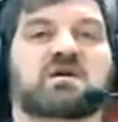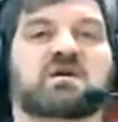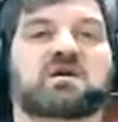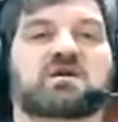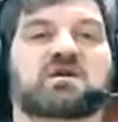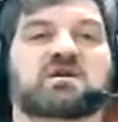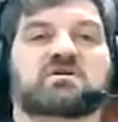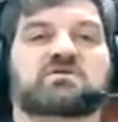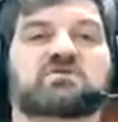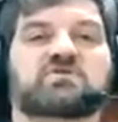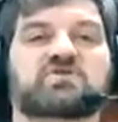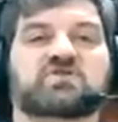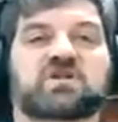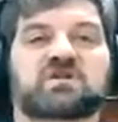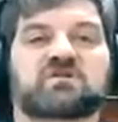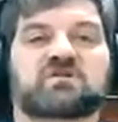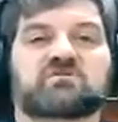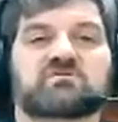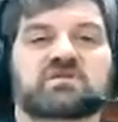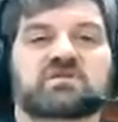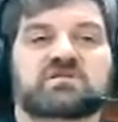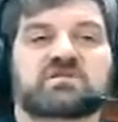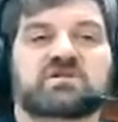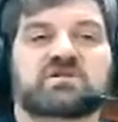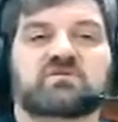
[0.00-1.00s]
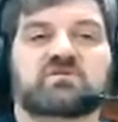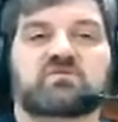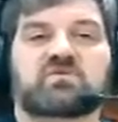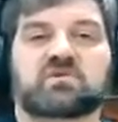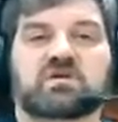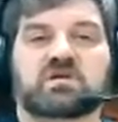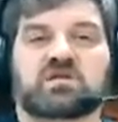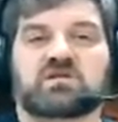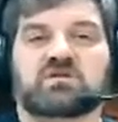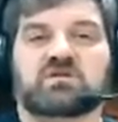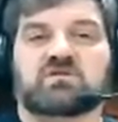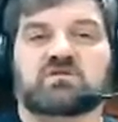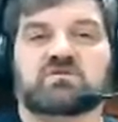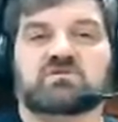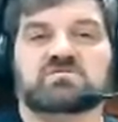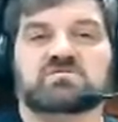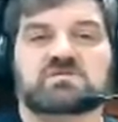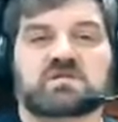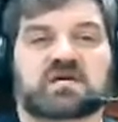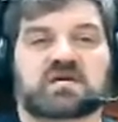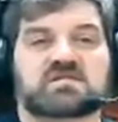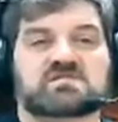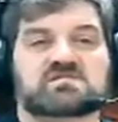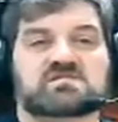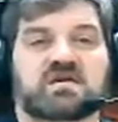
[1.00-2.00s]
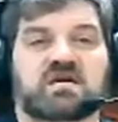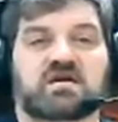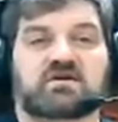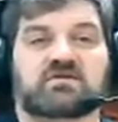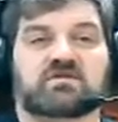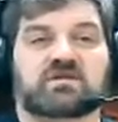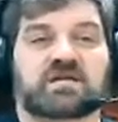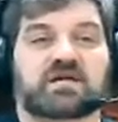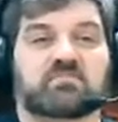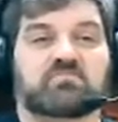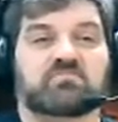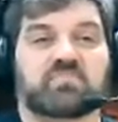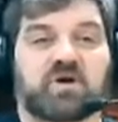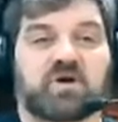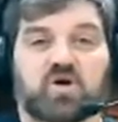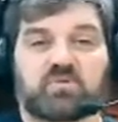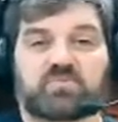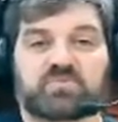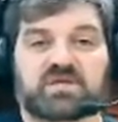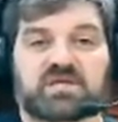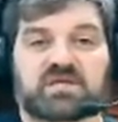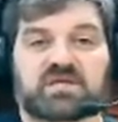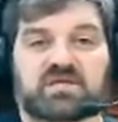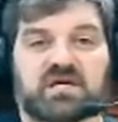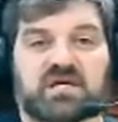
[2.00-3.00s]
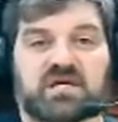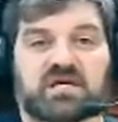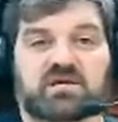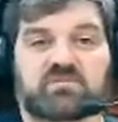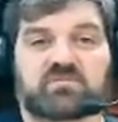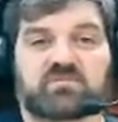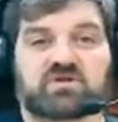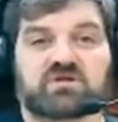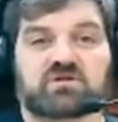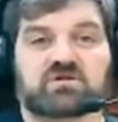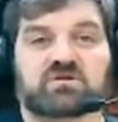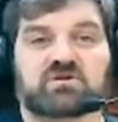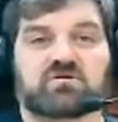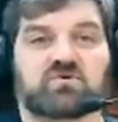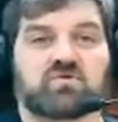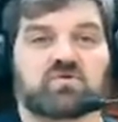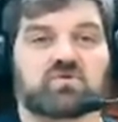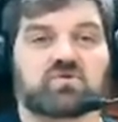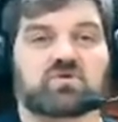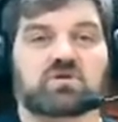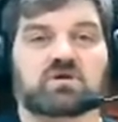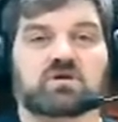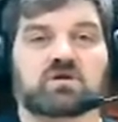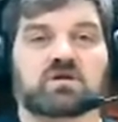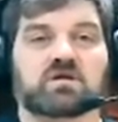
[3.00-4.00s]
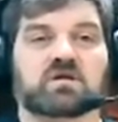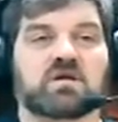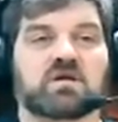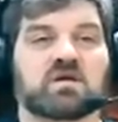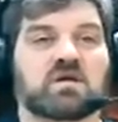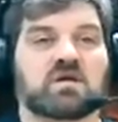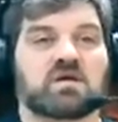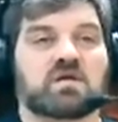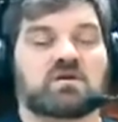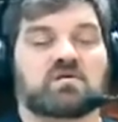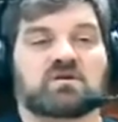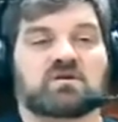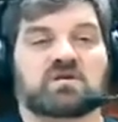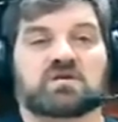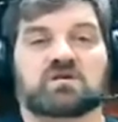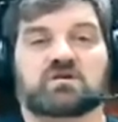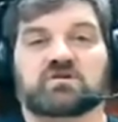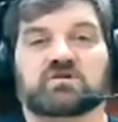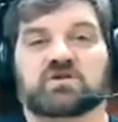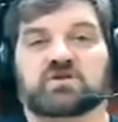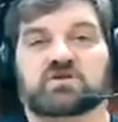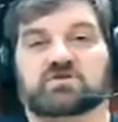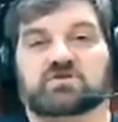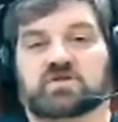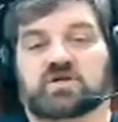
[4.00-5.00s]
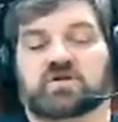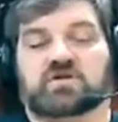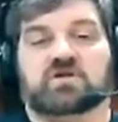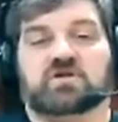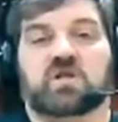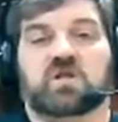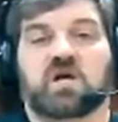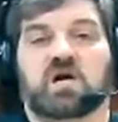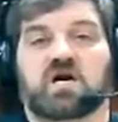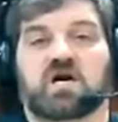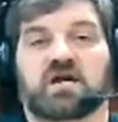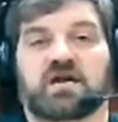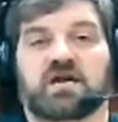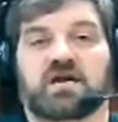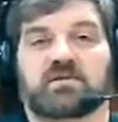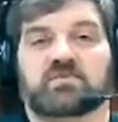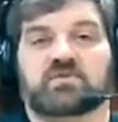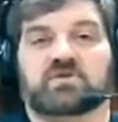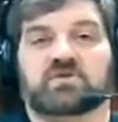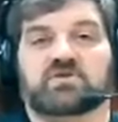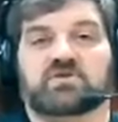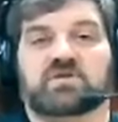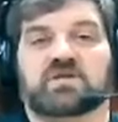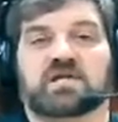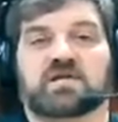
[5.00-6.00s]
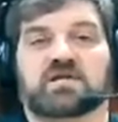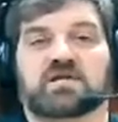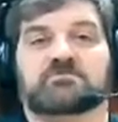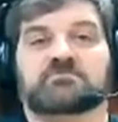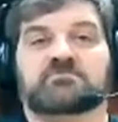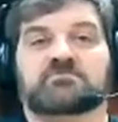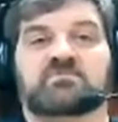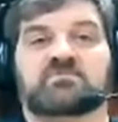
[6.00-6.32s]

You generally don't want to use like a standard, like a ball peen hammer or your claw hammer in there.